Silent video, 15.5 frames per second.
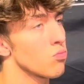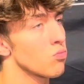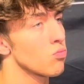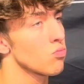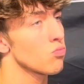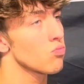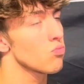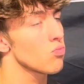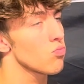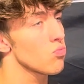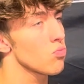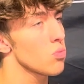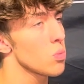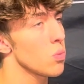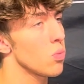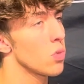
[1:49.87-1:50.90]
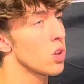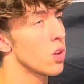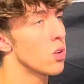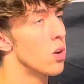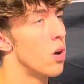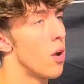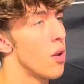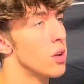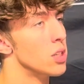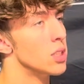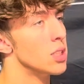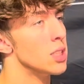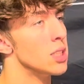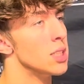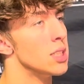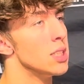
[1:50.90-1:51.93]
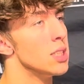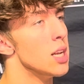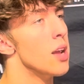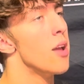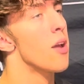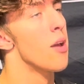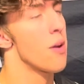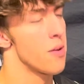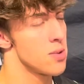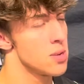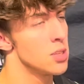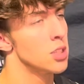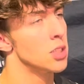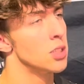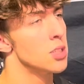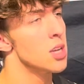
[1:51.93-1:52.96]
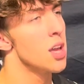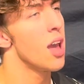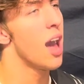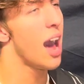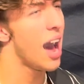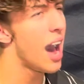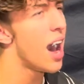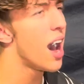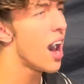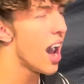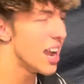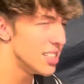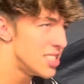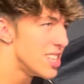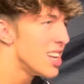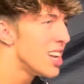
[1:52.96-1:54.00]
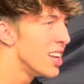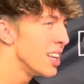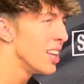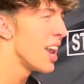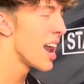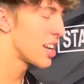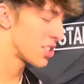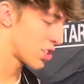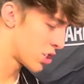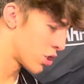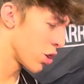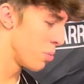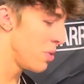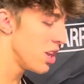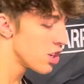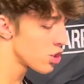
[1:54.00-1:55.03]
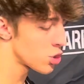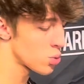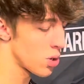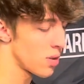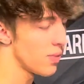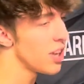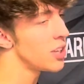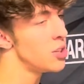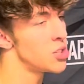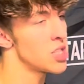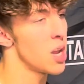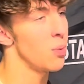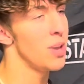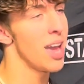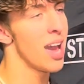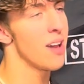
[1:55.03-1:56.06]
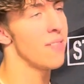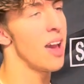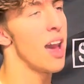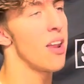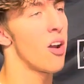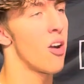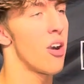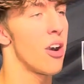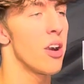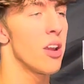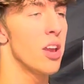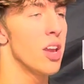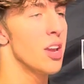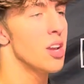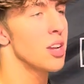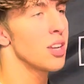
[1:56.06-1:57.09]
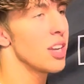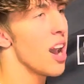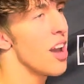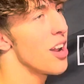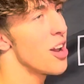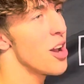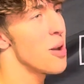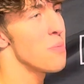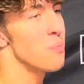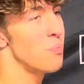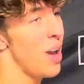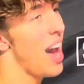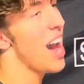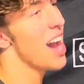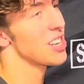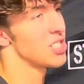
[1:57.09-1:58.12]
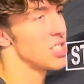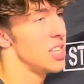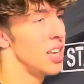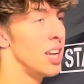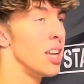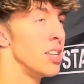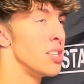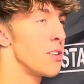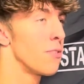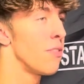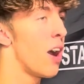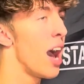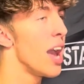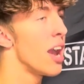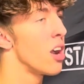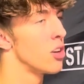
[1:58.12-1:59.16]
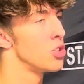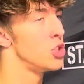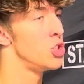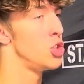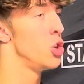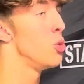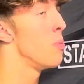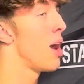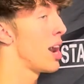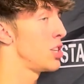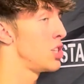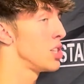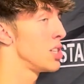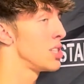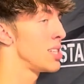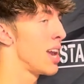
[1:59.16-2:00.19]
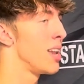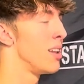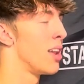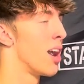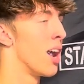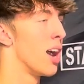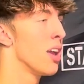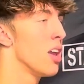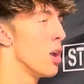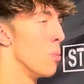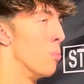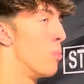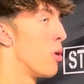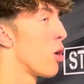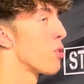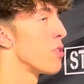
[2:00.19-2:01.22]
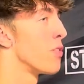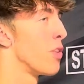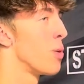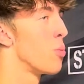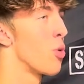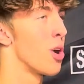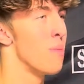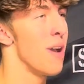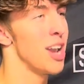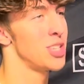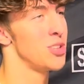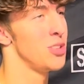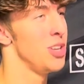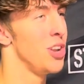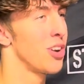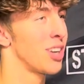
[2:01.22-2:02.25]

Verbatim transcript: first opponent being someone that you were familiar with to show off your skill? Uh, I did, yes. So me and Swerve, like you said, we have had our kind of passed in Defy our two matches, and uh, both of them were match of the year